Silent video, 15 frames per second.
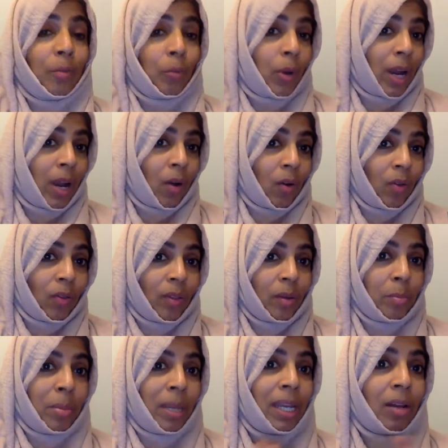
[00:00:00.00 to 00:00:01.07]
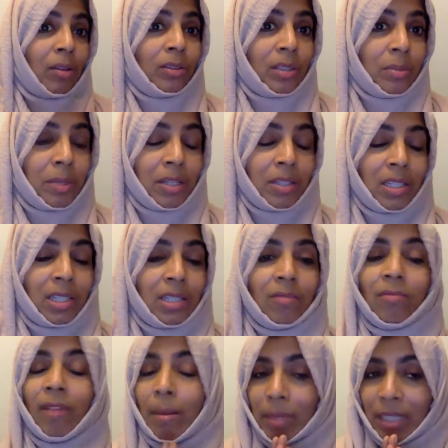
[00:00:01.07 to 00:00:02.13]
we're on the penultimate
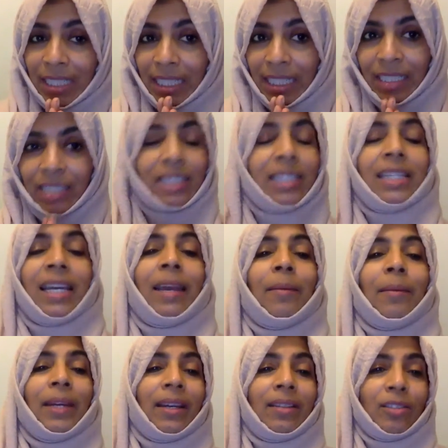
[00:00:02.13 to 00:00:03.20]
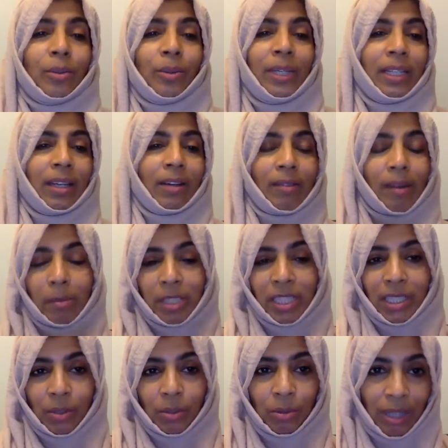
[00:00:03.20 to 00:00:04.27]
remedy. Today we are doing a remedy
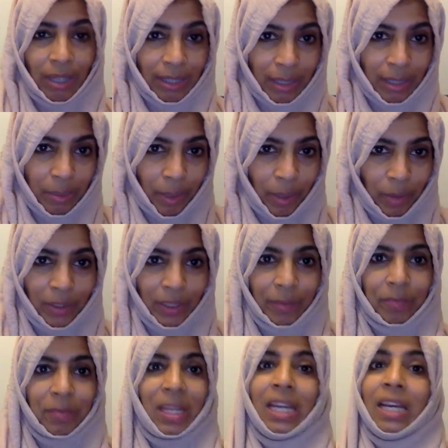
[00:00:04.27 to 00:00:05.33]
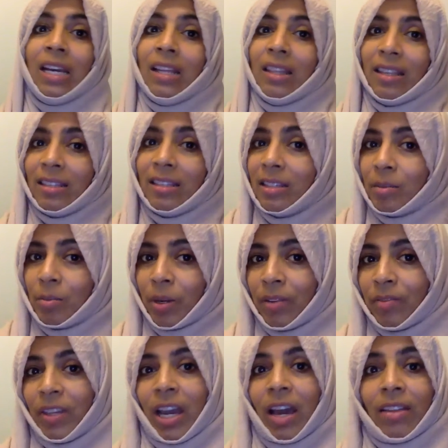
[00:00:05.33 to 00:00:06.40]
called Lycopodium. This is one
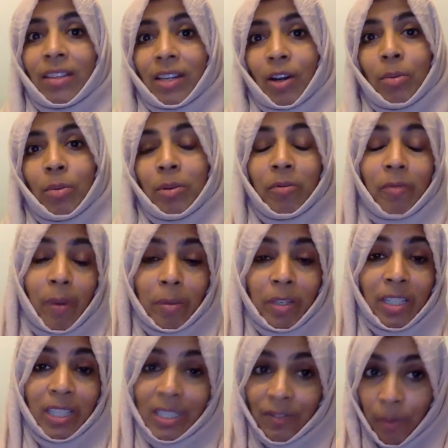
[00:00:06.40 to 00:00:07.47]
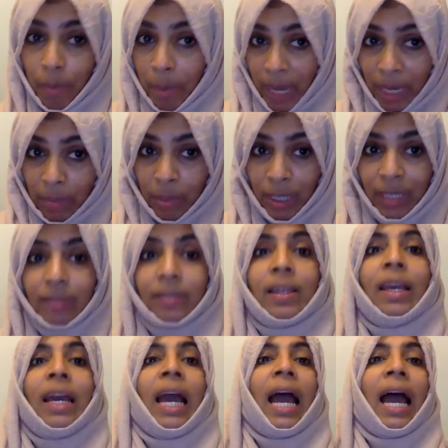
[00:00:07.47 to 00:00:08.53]
of the other common remedies for babies.
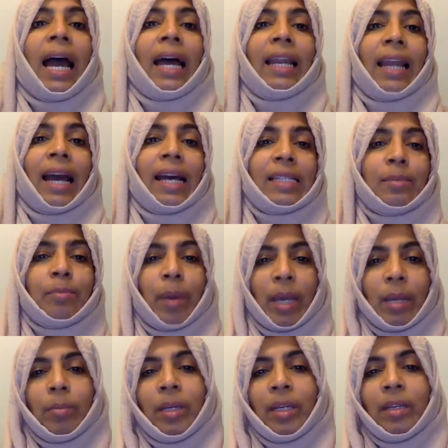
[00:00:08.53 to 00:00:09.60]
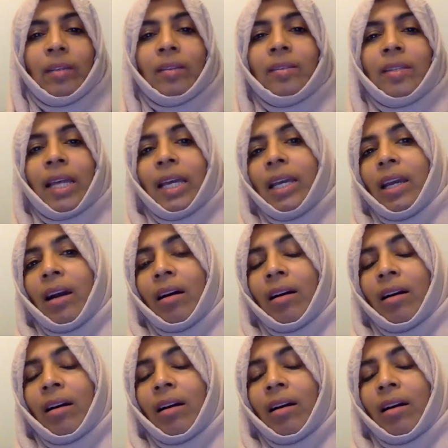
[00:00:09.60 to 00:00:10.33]
And as babies, they